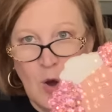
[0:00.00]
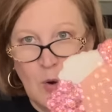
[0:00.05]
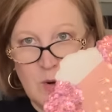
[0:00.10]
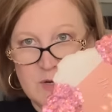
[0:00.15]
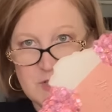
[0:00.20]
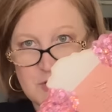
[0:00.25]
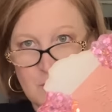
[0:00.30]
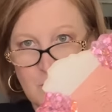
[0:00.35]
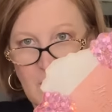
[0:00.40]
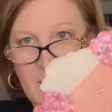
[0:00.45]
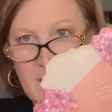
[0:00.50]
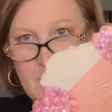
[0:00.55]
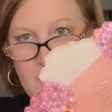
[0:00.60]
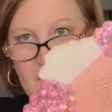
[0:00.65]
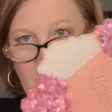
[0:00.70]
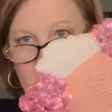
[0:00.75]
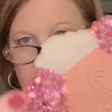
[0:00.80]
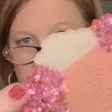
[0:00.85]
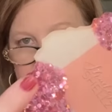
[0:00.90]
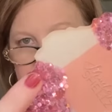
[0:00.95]
What's great
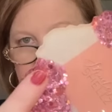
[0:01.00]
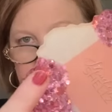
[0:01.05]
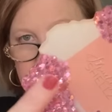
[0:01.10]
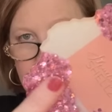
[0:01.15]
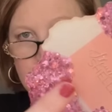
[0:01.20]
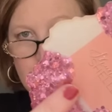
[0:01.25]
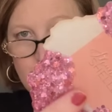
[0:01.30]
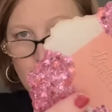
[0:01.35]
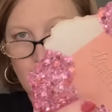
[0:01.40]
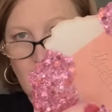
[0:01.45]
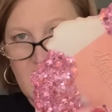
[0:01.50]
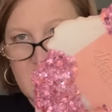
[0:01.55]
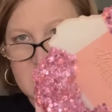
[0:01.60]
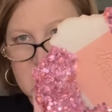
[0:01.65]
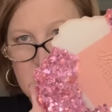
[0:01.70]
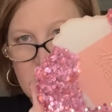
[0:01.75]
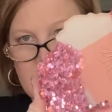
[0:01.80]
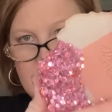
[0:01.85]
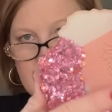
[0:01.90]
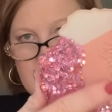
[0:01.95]
about this is it's
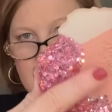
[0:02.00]
resin.